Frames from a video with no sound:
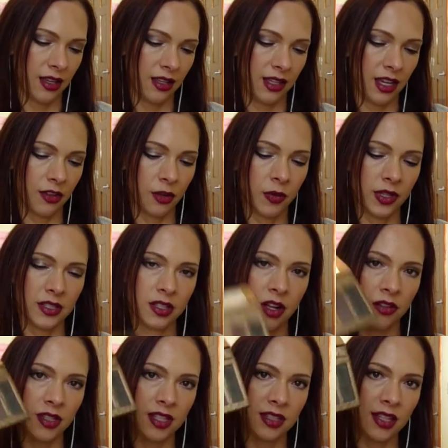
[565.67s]
The other one is
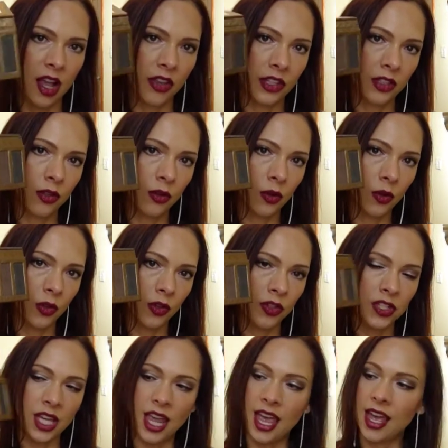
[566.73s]
called Solid
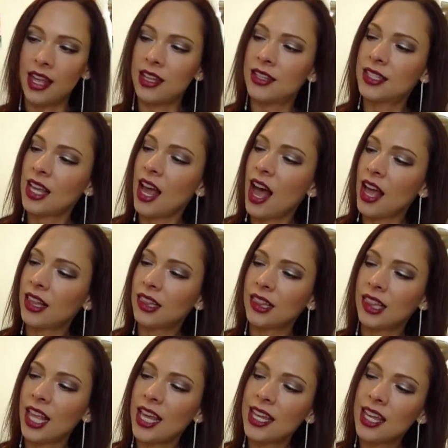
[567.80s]
Gold, and I
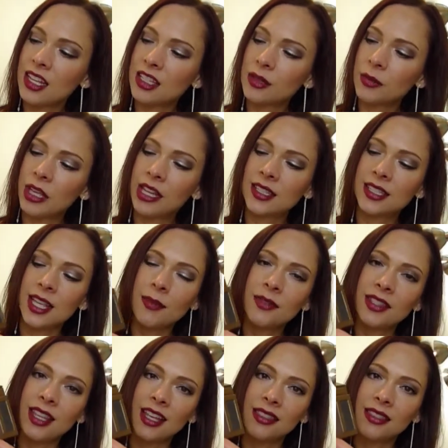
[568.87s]
like it
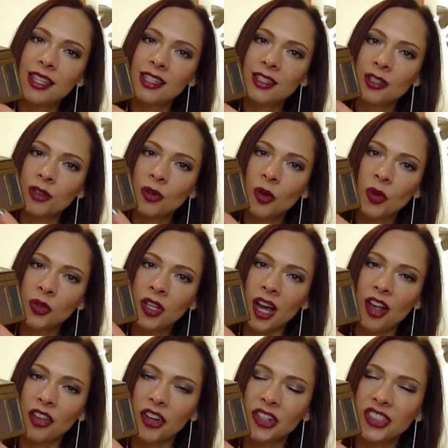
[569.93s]
except that this gold
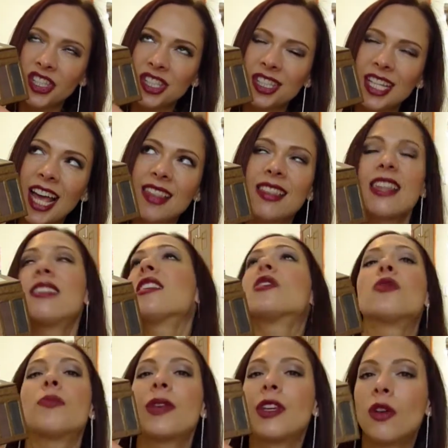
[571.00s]
color, just I think this
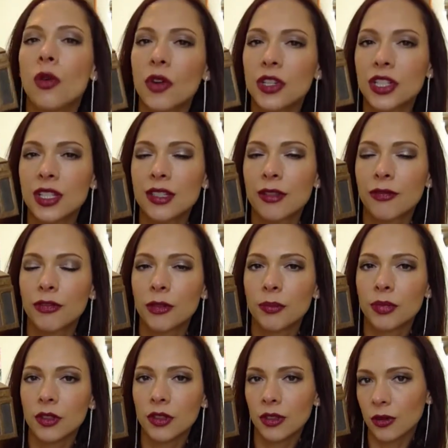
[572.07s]
would be gorgeous for
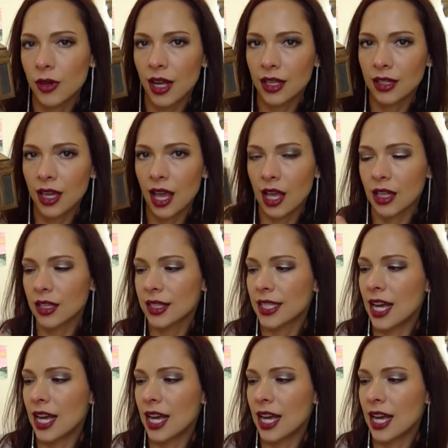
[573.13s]
blue-eyed gals.